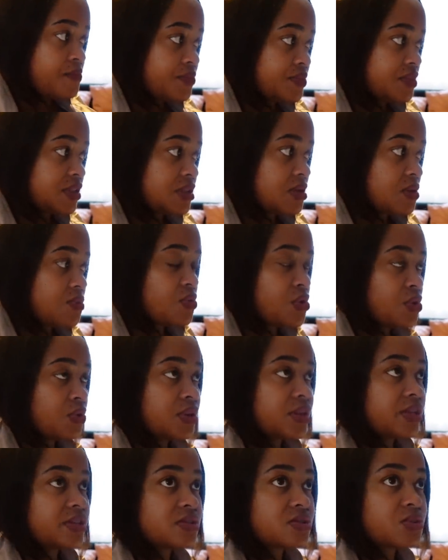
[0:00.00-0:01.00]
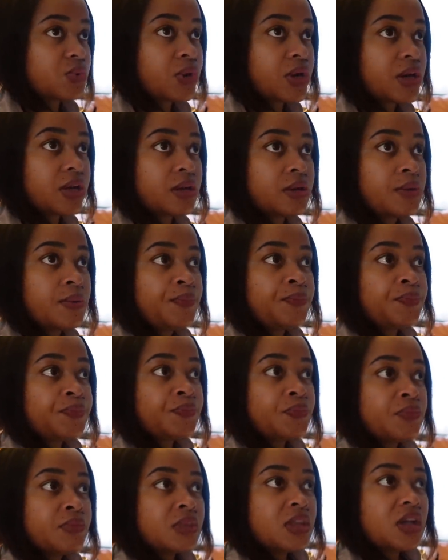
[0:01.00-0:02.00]
somewhere on the screen.
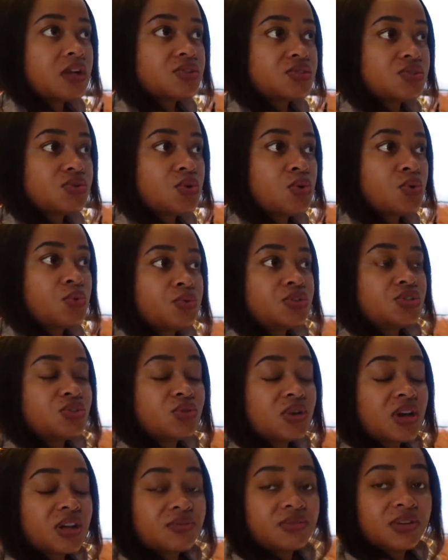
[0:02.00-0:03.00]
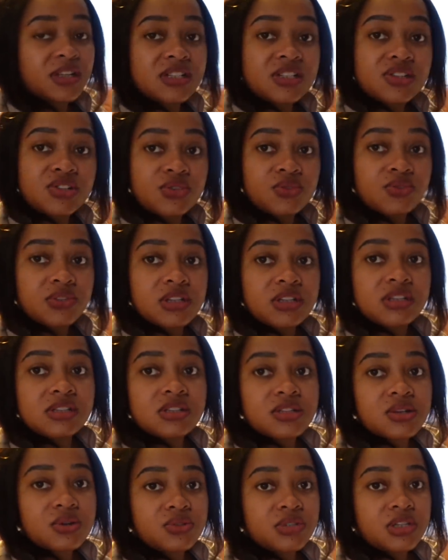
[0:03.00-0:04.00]
So we took advantage of the
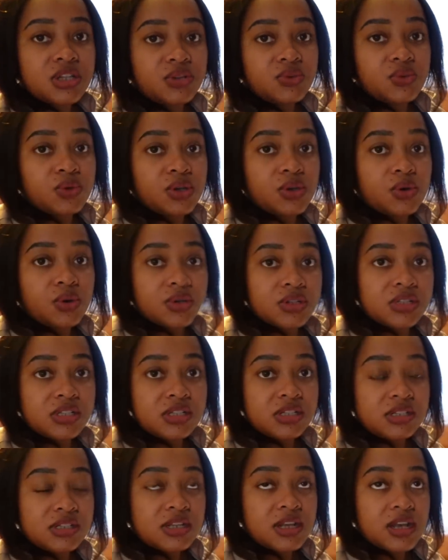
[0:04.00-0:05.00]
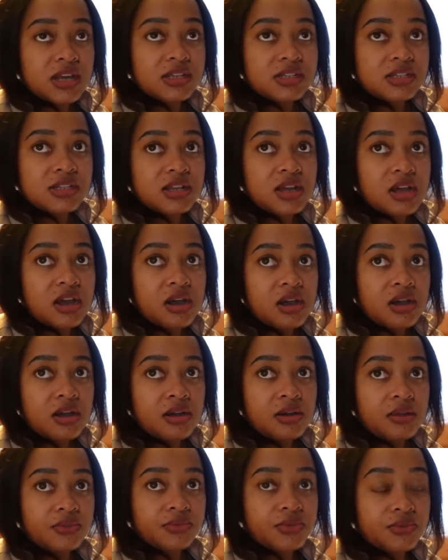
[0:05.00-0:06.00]
discount and we got it at
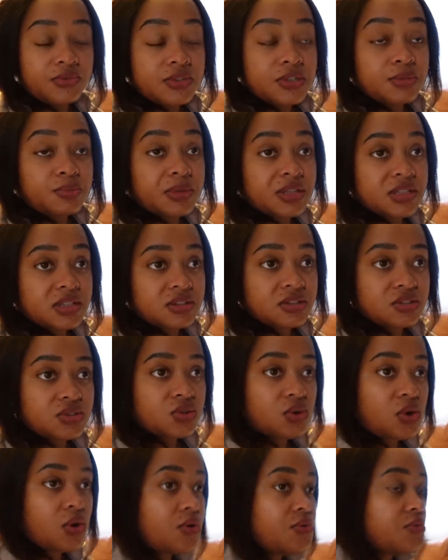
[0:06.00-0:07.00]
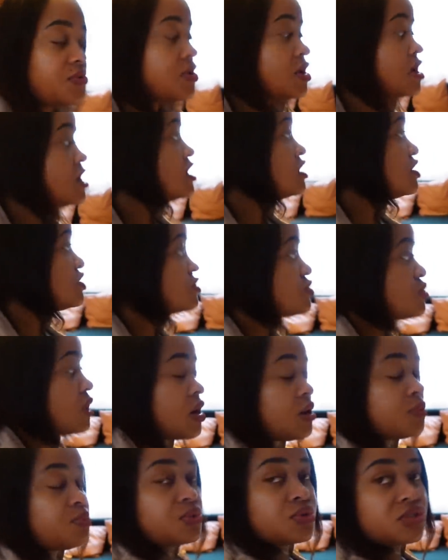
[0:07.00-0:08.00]
50% off. So
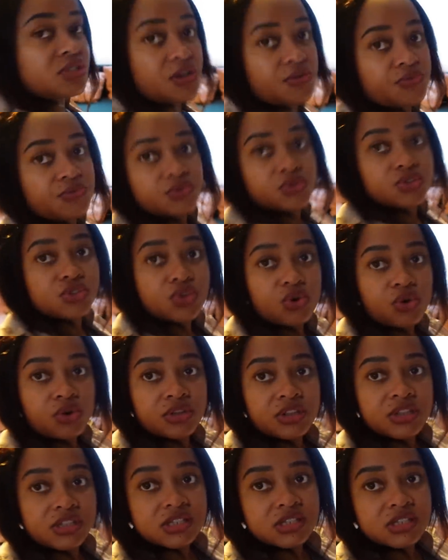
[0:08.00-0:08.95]
I'll put a photo on the